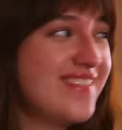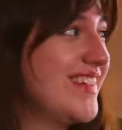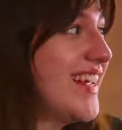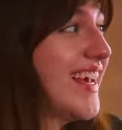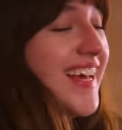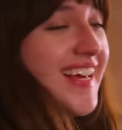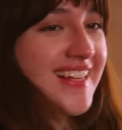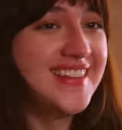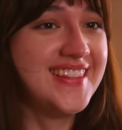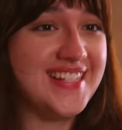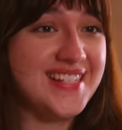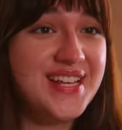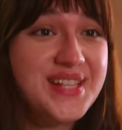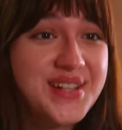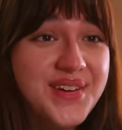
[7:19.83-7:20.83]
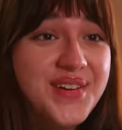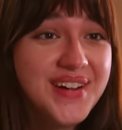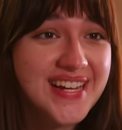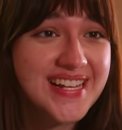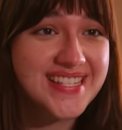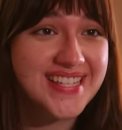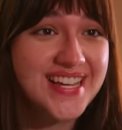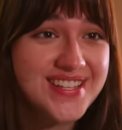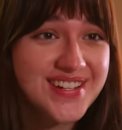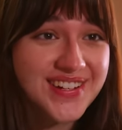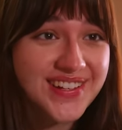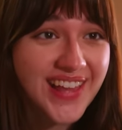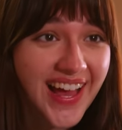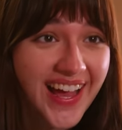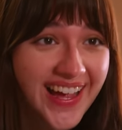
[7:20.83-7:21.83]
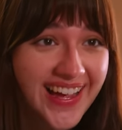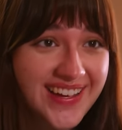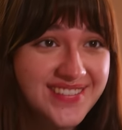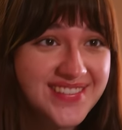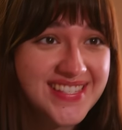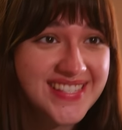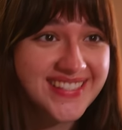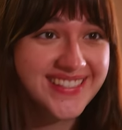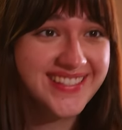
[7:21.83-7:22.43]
mean, this is going to change our lives.